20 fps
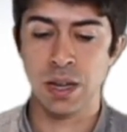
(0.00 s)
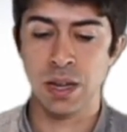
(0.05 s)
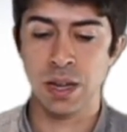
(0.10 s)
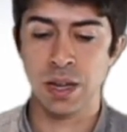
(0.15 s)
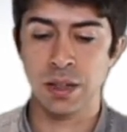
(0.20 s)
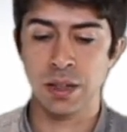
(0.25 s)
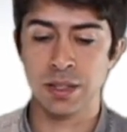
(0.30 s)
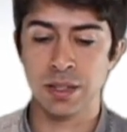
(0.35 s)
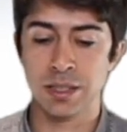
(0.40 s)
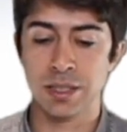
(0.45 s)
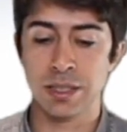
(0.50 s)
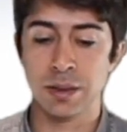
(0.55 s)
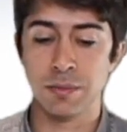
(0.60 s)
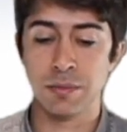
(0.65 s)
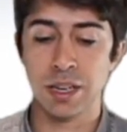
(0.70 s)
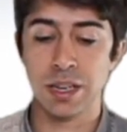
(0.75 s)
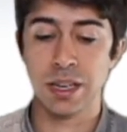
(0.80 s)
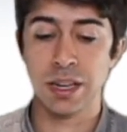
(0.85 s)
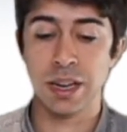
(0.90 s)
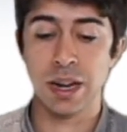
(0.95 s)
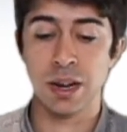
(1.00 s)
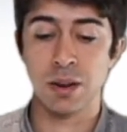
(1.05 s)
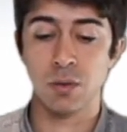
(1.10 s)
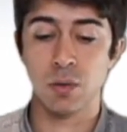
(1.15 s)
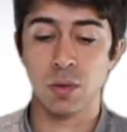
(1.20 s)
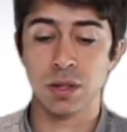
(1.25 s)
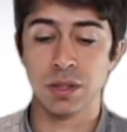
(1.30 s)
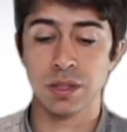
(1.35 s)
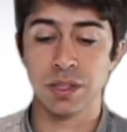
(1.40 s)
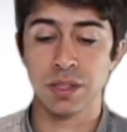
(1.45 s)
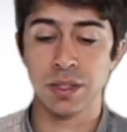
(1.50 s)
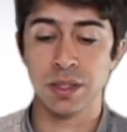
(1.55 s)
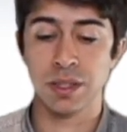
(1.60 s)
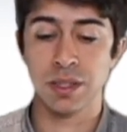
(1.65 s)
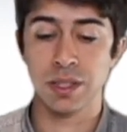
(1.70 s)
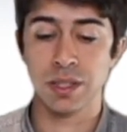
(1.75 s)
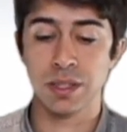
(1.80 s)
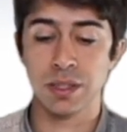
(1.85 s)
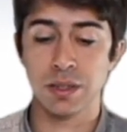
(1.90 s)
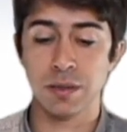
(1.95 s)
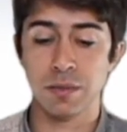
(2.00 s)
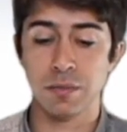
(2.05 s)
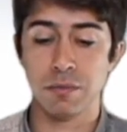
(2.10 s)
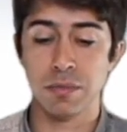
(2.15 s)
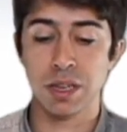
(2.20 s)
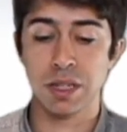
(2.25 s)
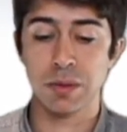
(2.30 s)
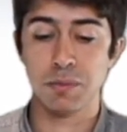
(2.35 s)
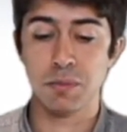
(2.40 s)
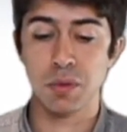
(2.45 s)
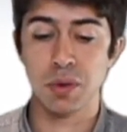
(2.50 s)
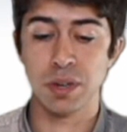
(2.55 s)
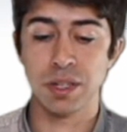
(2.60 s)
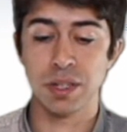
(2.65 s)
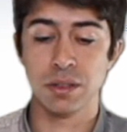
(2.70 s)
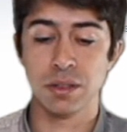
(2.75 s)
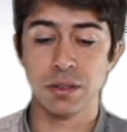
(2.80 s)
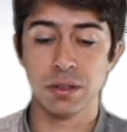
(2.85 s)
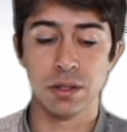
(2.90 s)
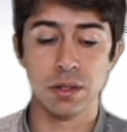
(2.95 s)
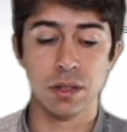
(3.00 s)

And then similarly, I want this midpoint